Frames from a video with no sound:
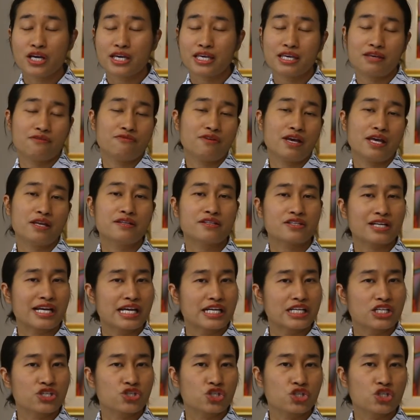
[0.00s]
Even
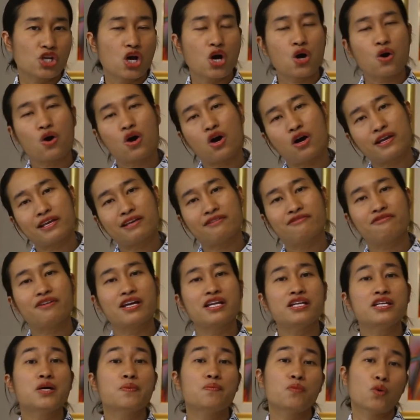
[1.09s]
traditional or
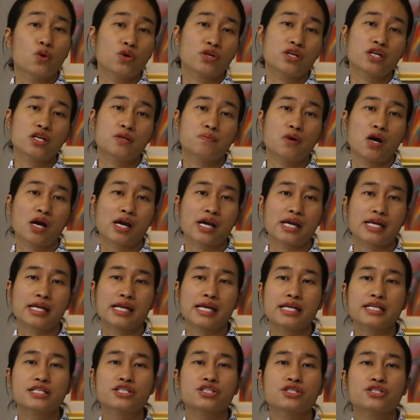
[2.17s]
even the modern
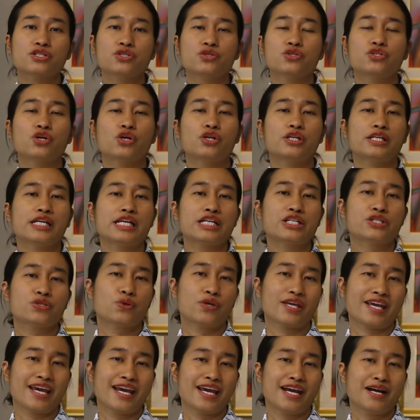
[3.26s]
marketing, you don't need to
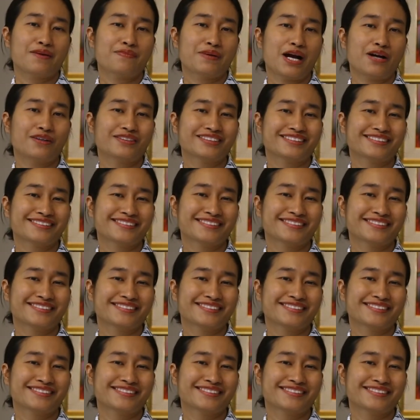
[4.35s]
care about.